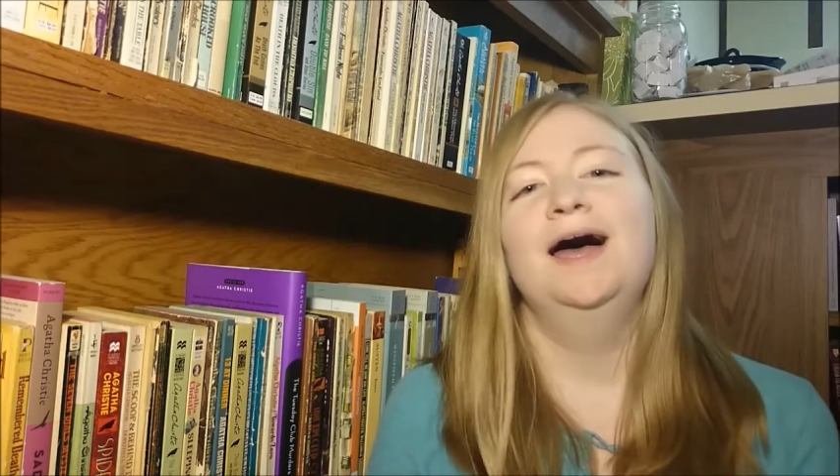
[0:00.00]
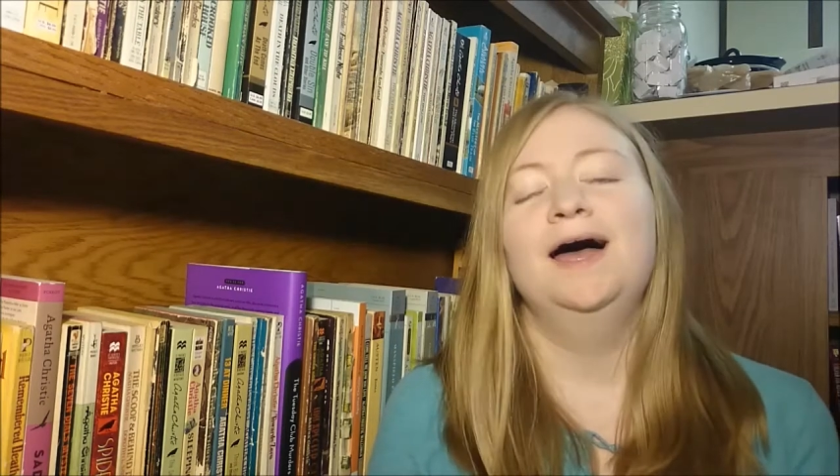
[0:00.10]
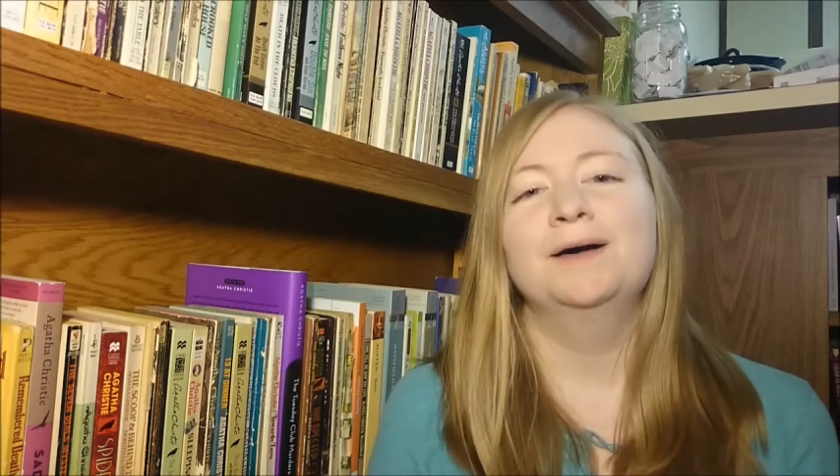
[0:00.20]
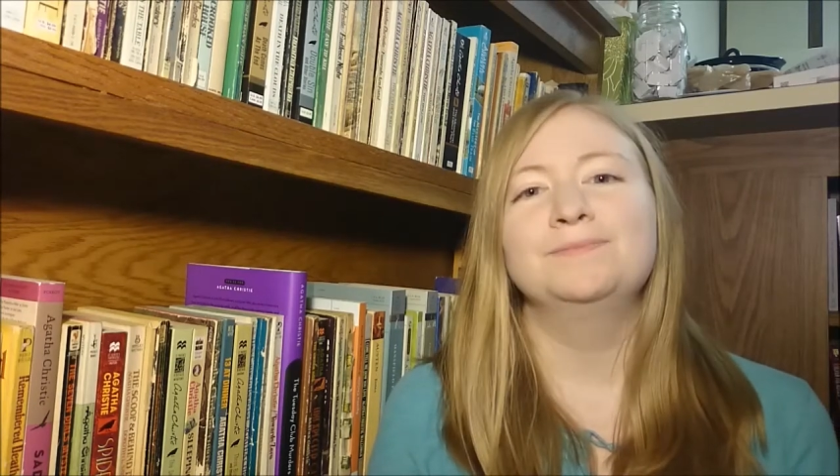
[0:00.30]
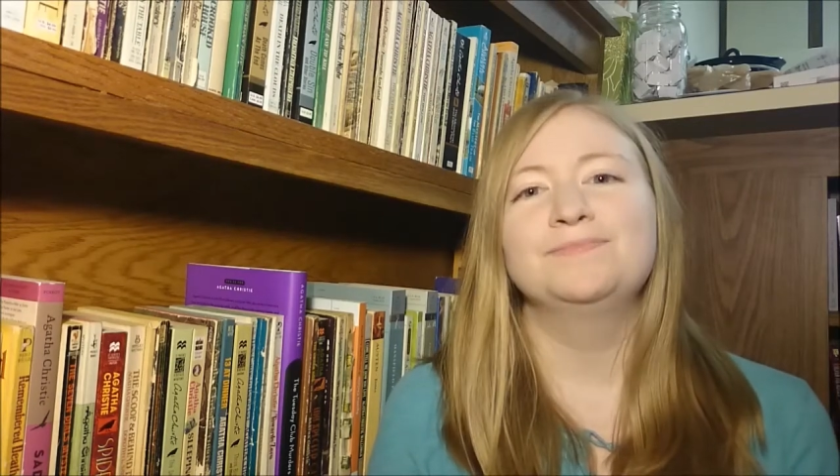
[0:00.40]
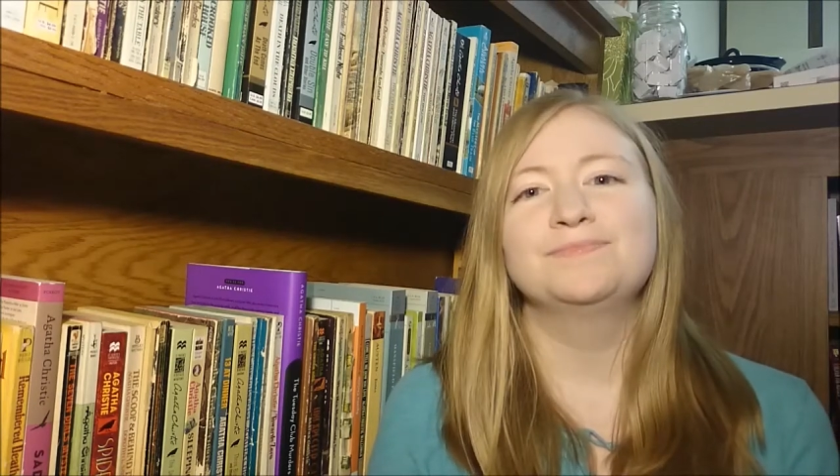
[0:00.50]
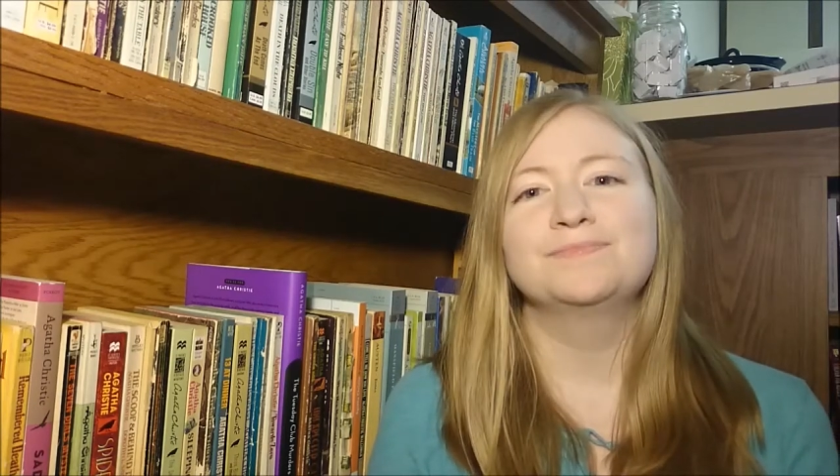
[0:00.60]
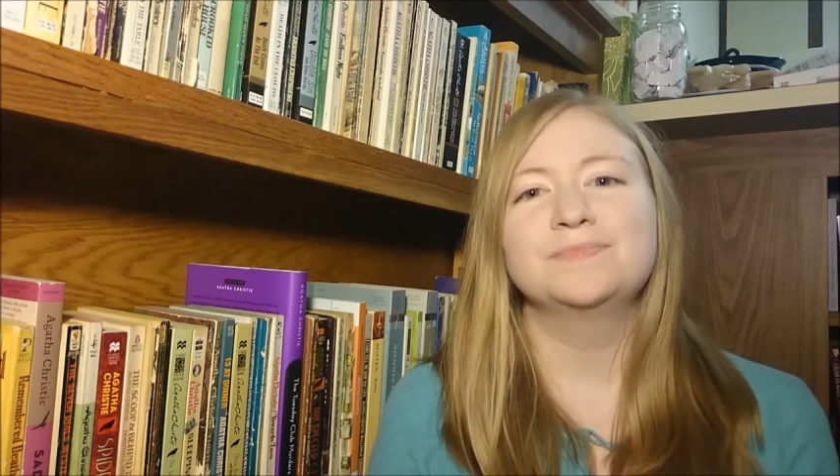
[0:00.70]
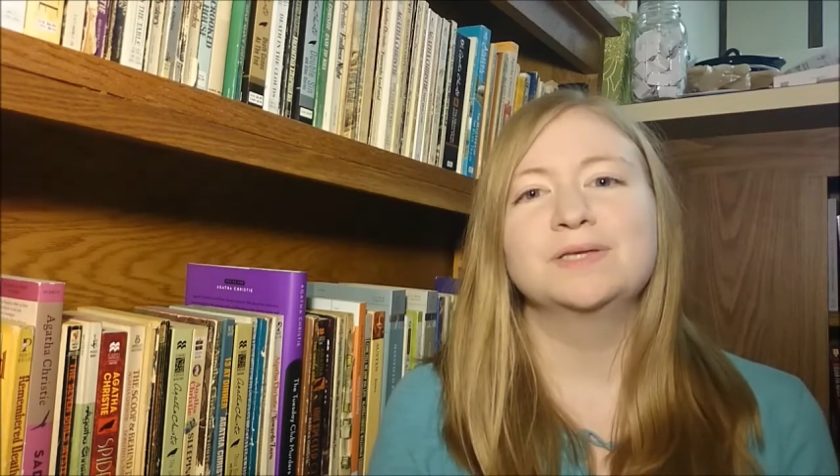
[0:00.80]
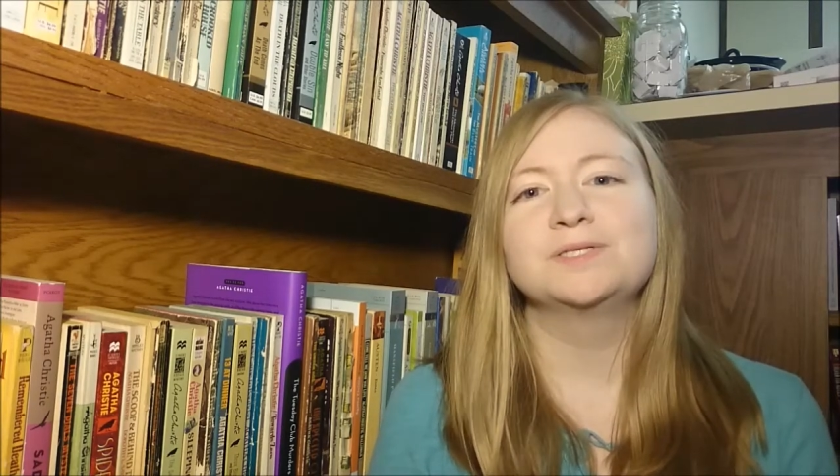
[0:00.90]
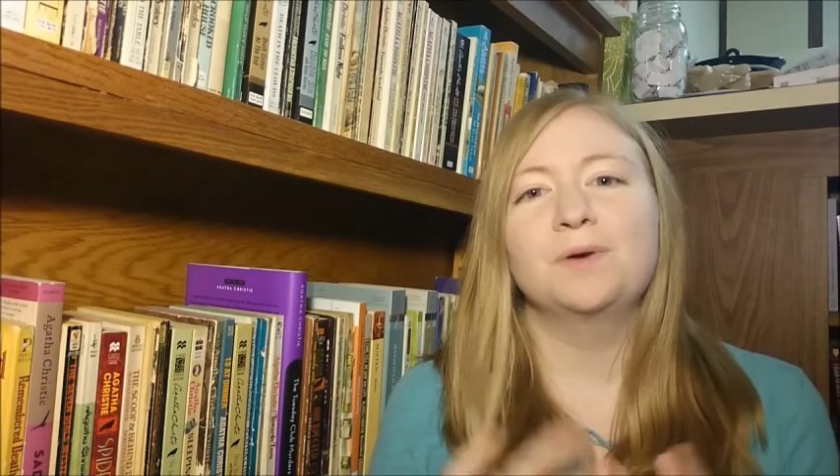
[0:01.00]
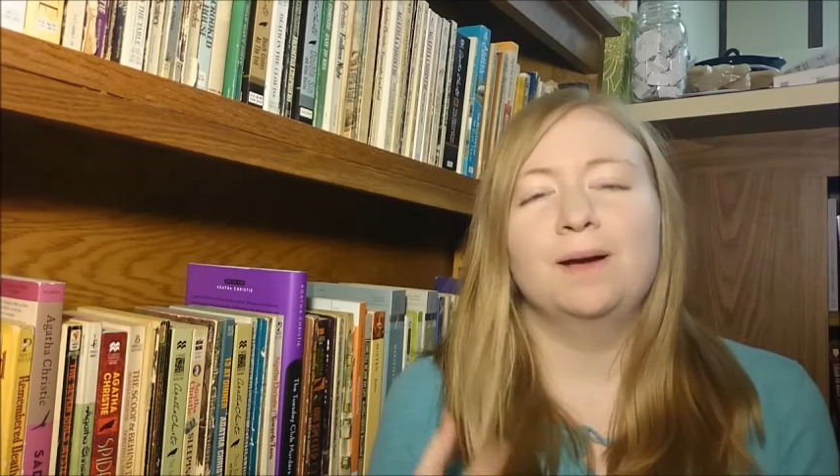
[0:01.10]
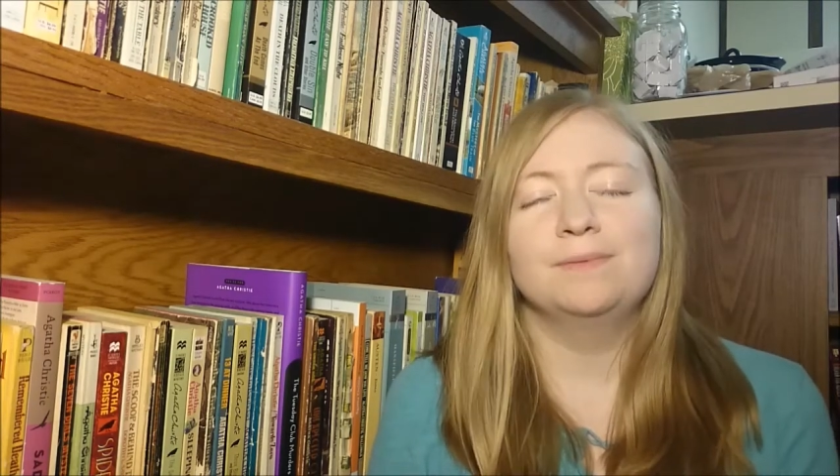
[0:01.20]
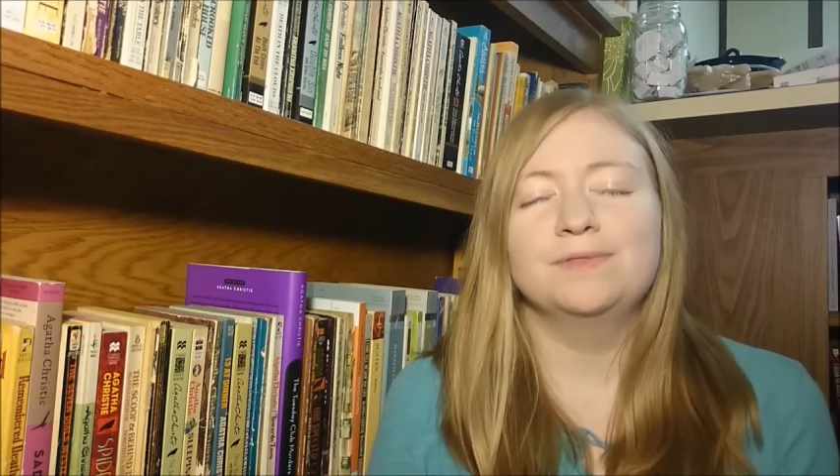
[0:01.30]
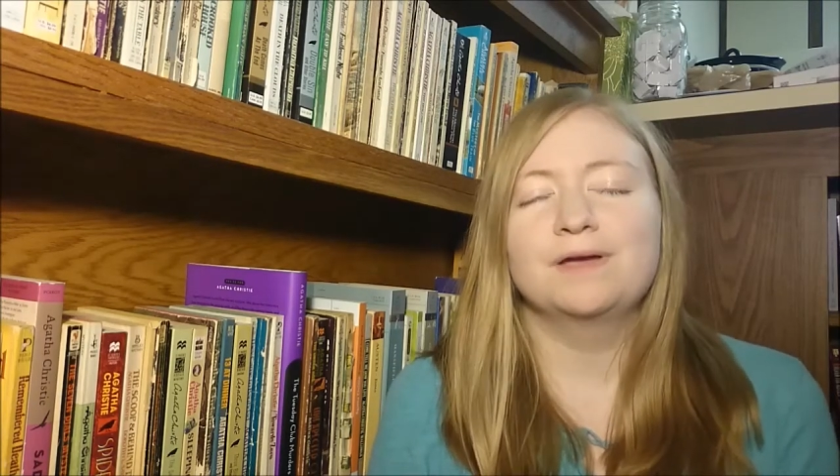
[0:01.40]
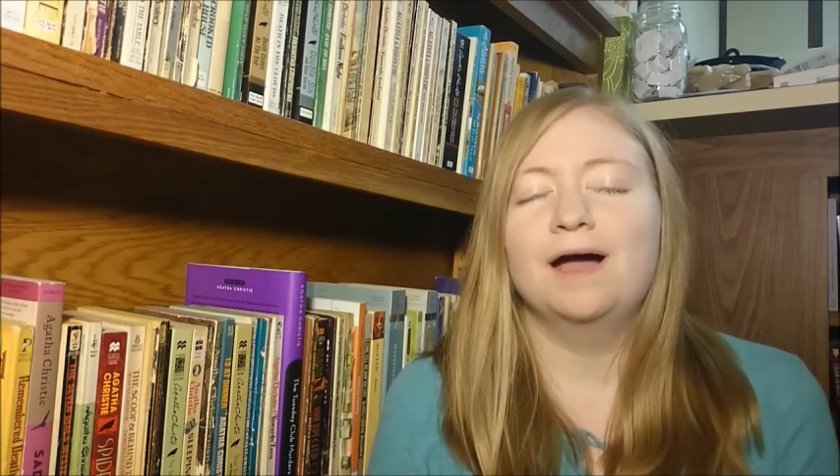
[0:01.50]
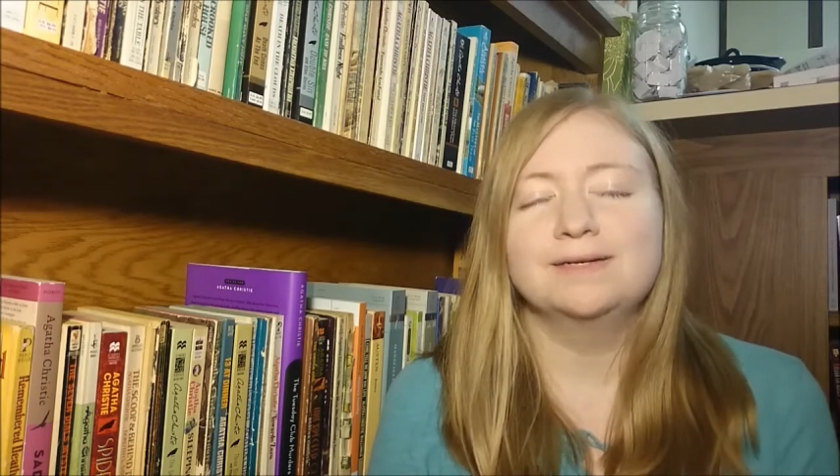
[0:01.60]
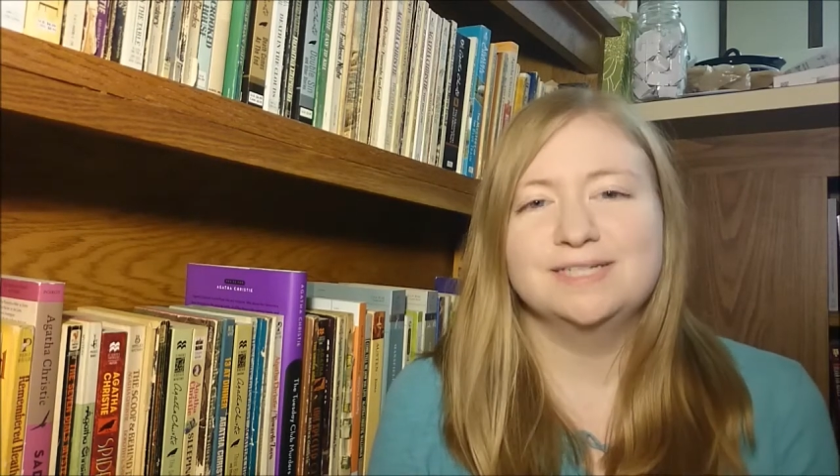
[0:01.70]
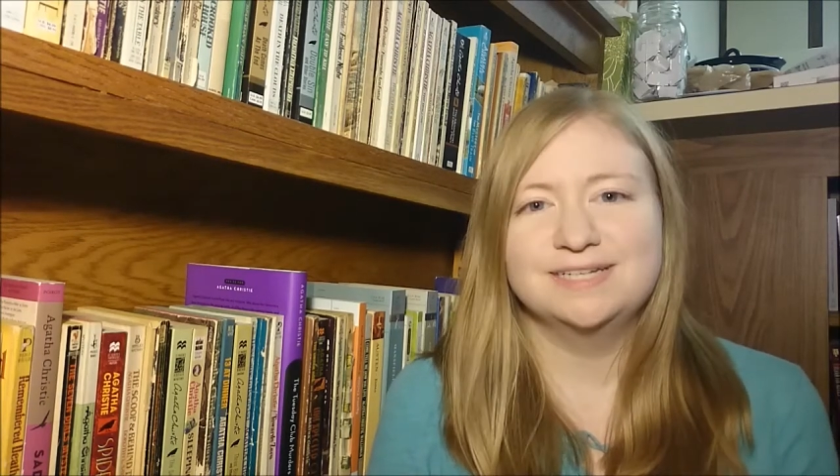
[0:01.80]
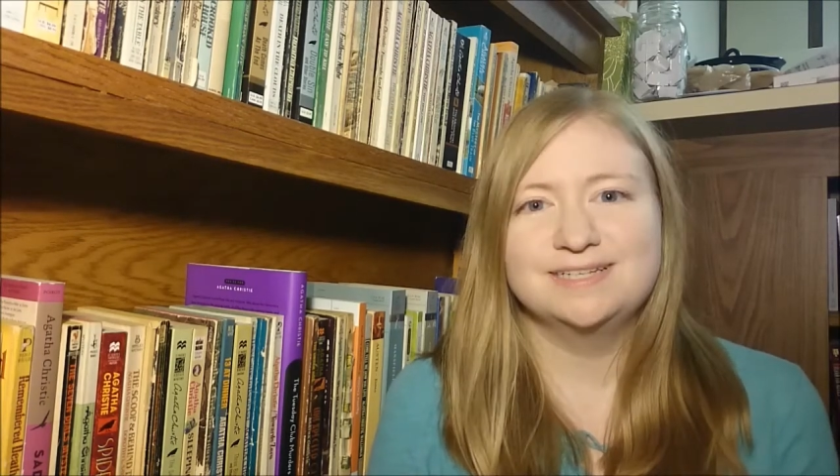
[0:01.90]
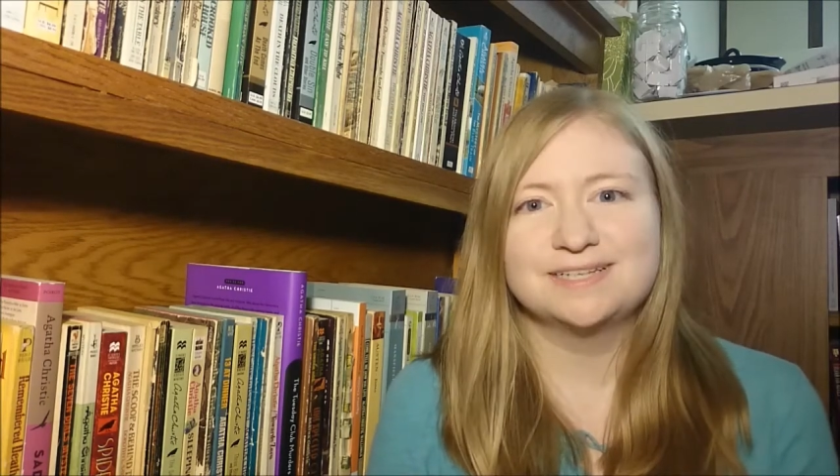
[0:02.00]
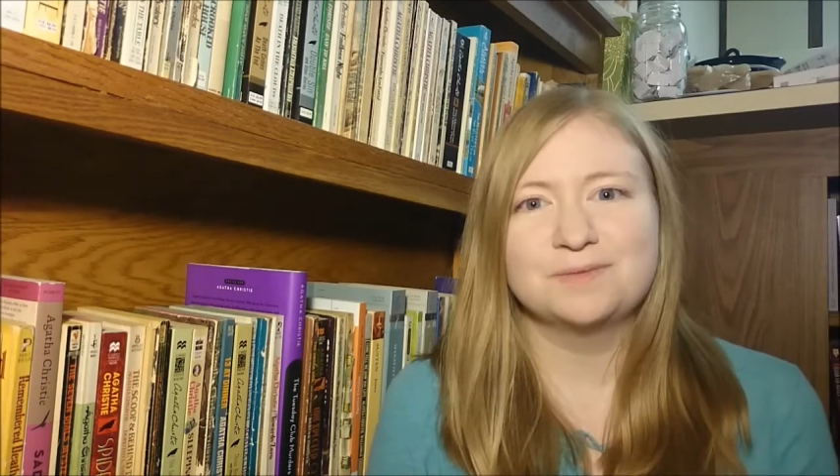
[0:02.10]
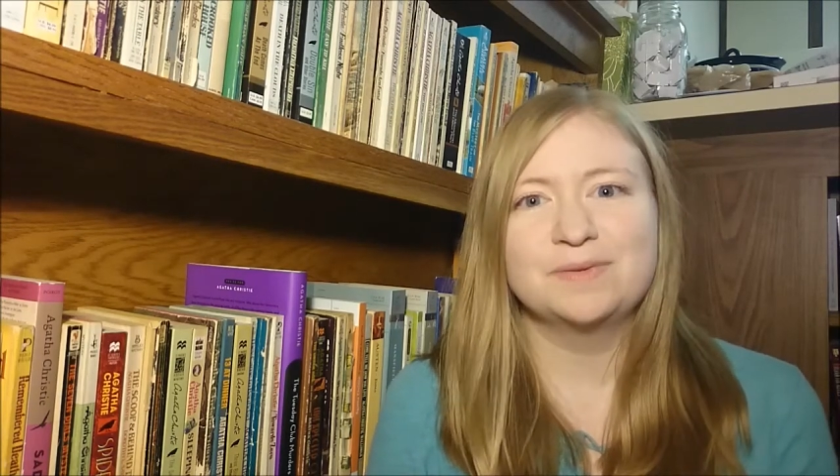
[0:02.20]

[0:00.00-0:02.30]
And so the content at